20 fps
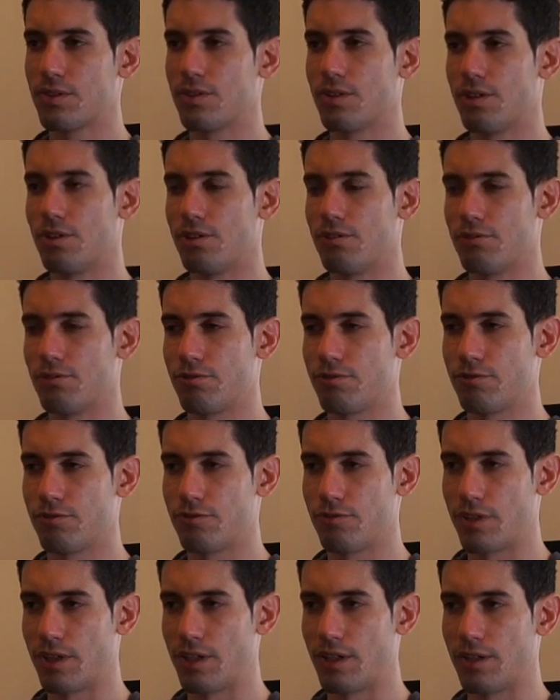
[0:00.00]

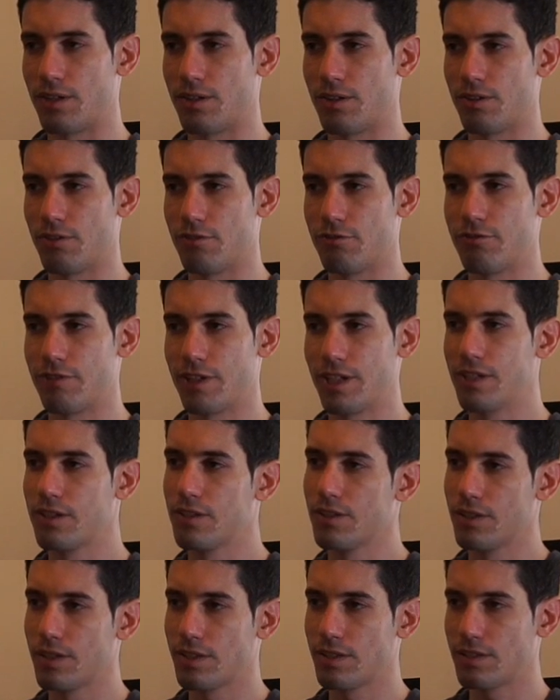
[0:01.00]
of, uh, of
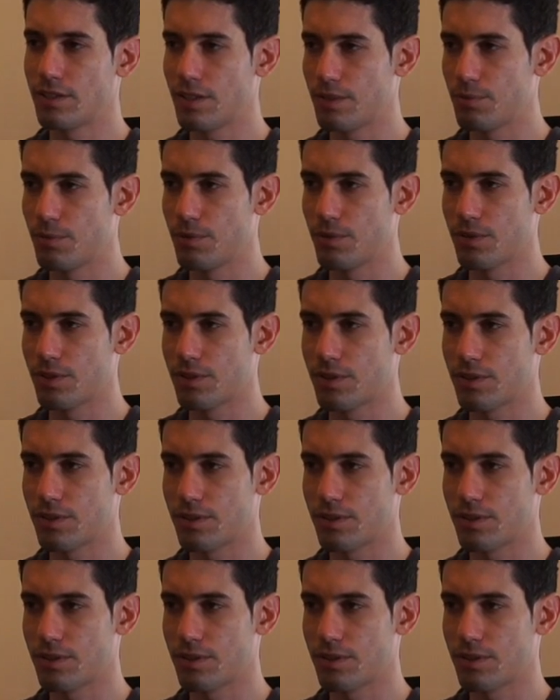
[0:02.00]
failure in a network